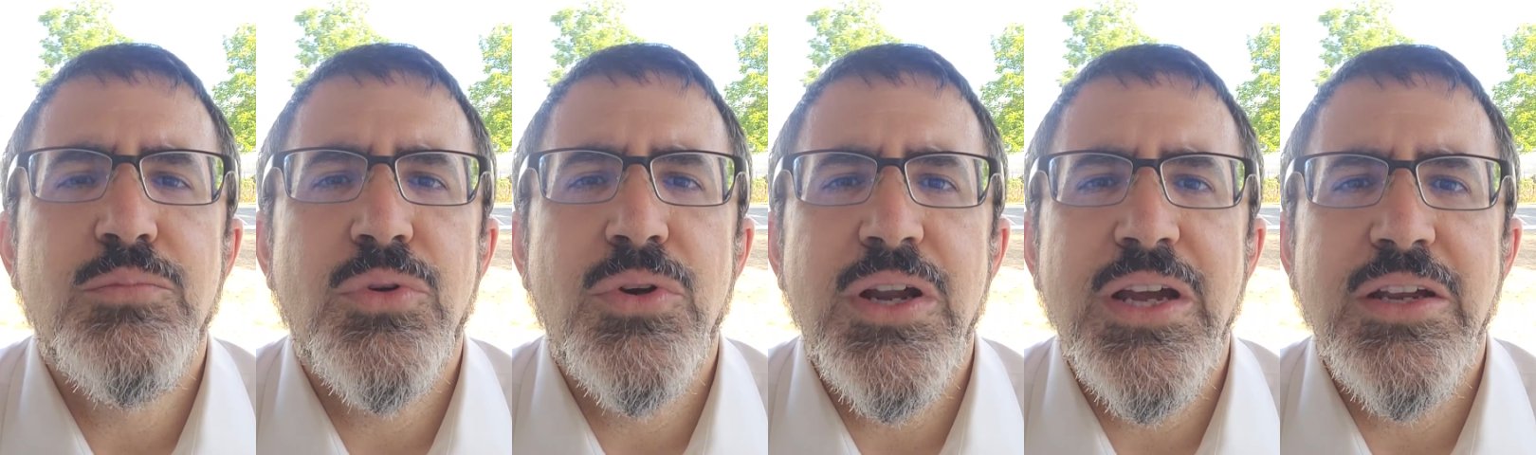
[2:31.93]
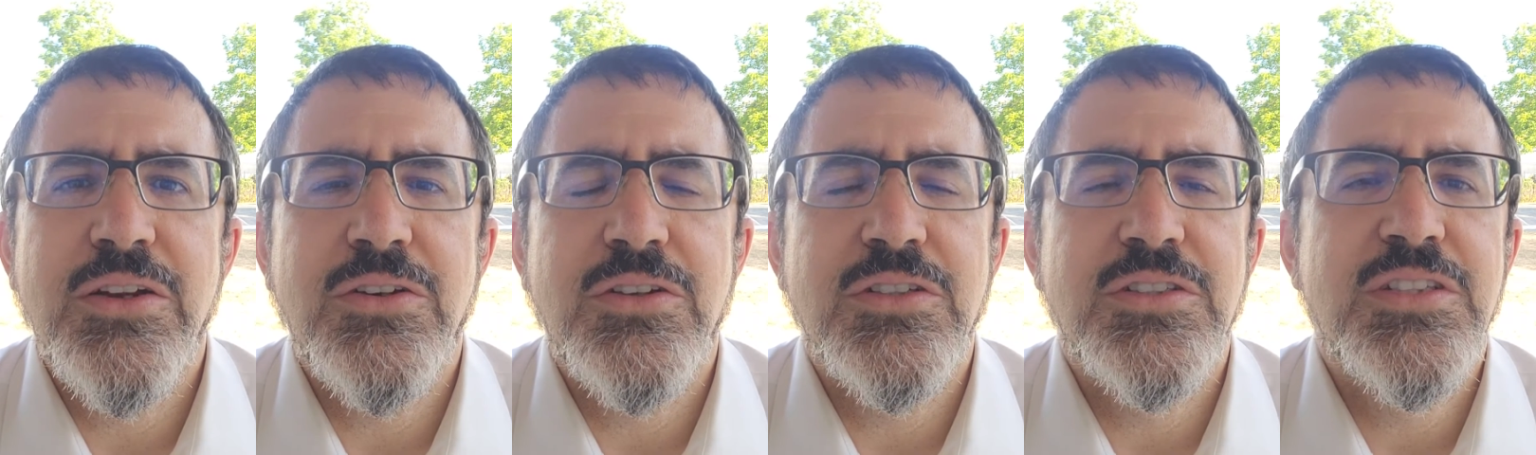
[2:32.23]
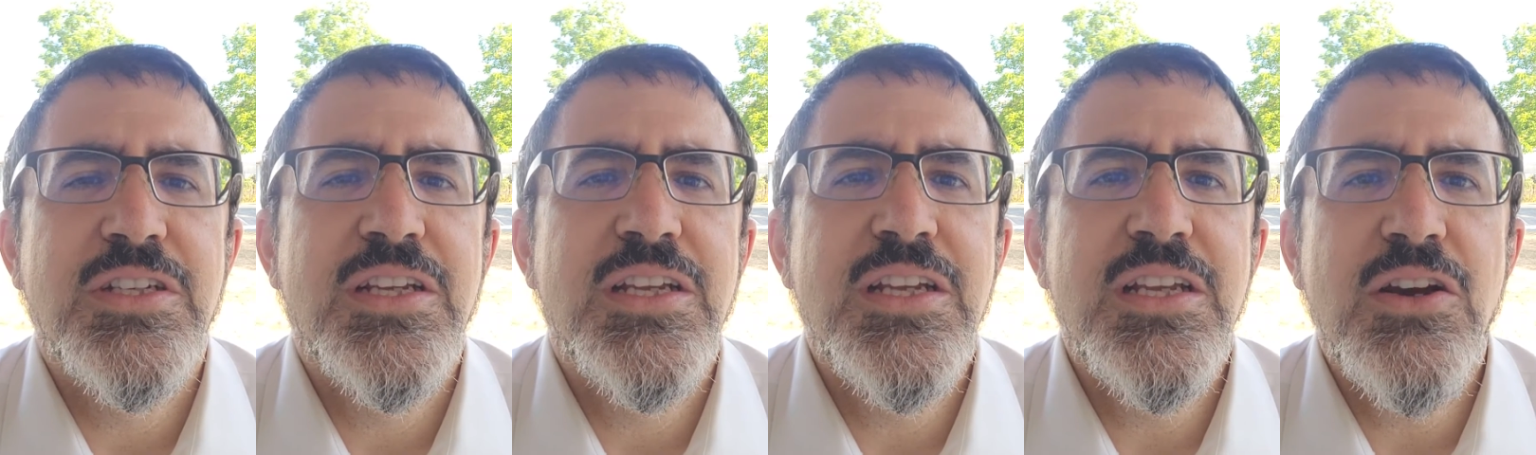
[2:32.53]

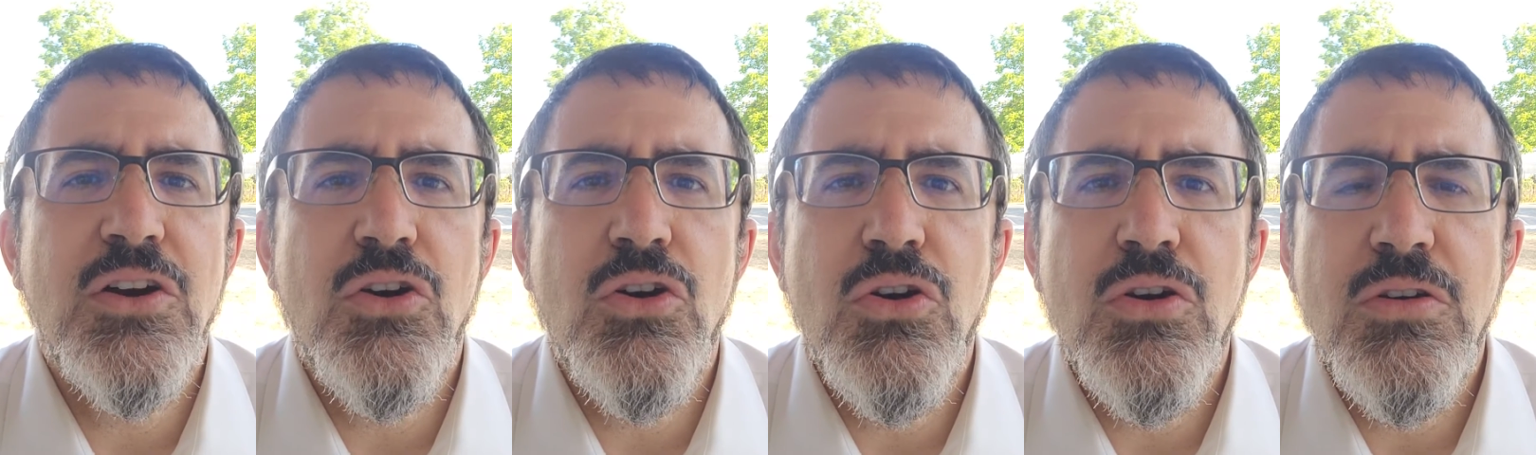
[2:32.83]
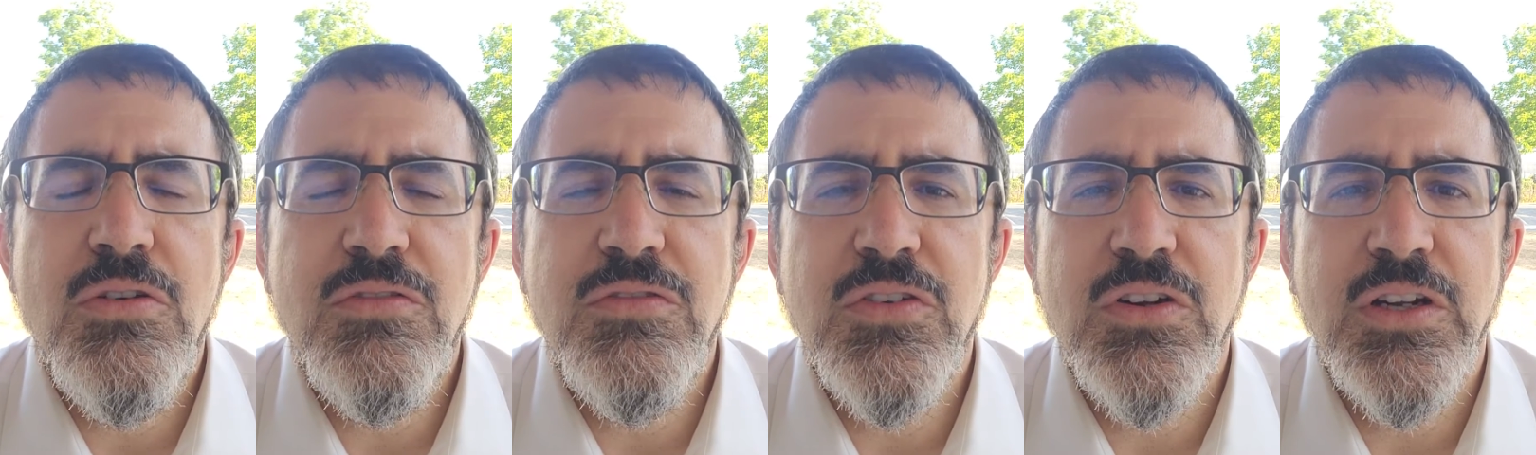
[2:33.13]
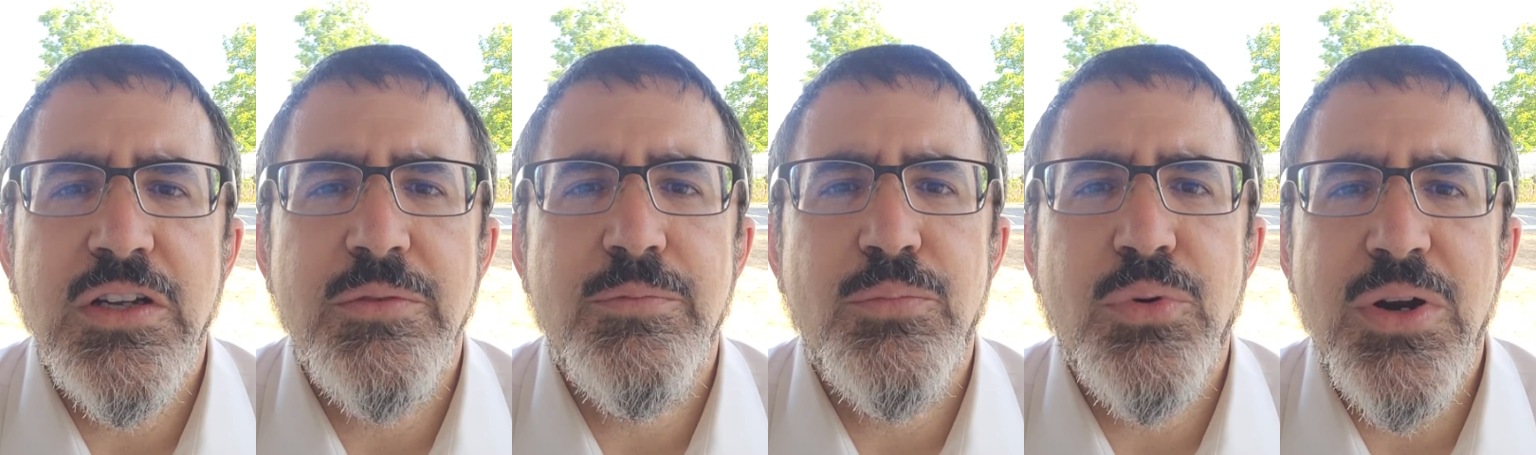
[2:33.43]
prayers. He
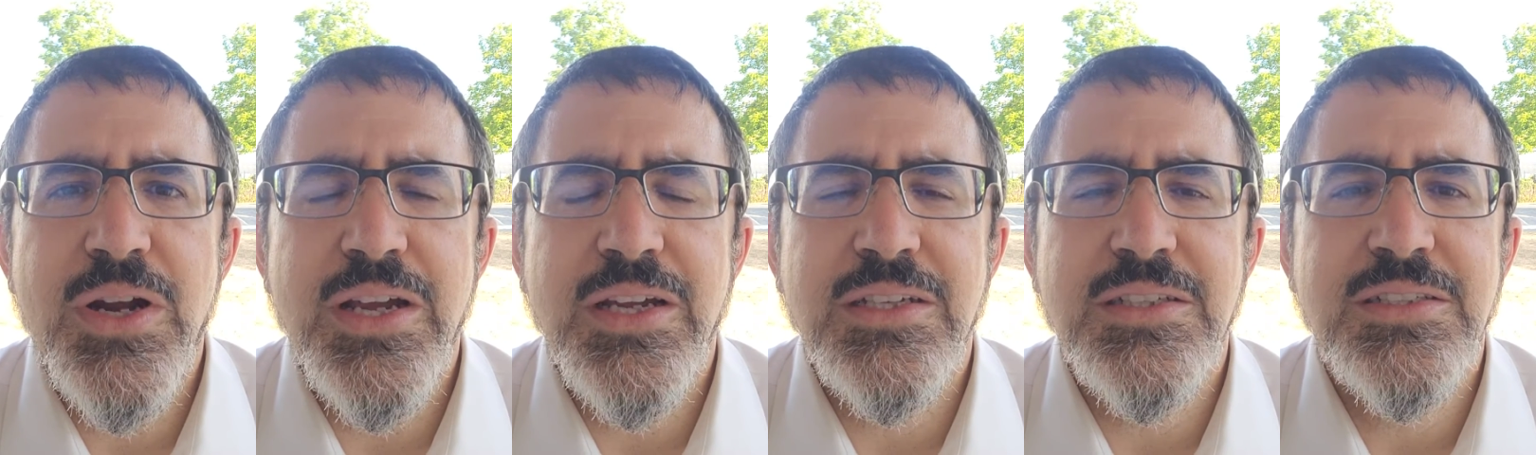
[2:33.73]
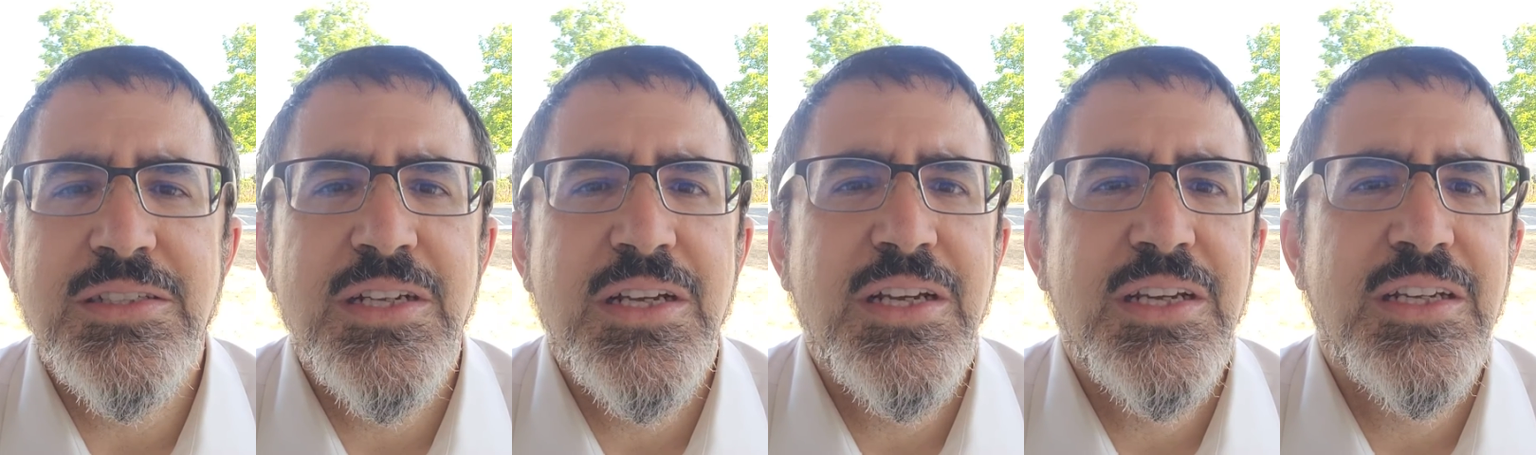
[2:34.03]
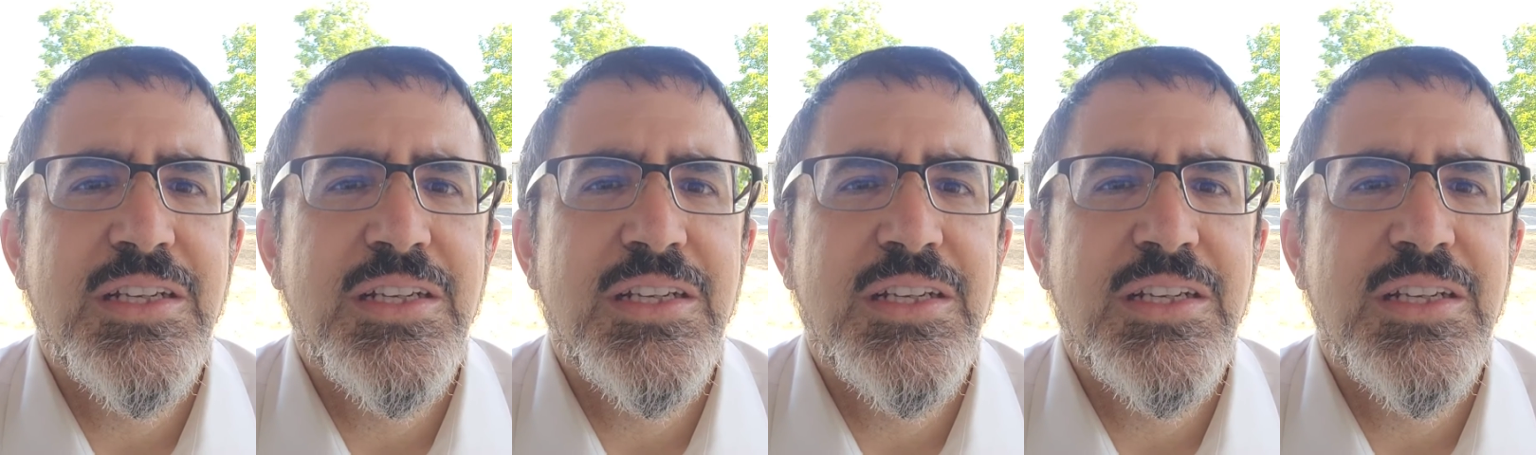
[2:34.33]
overly prays.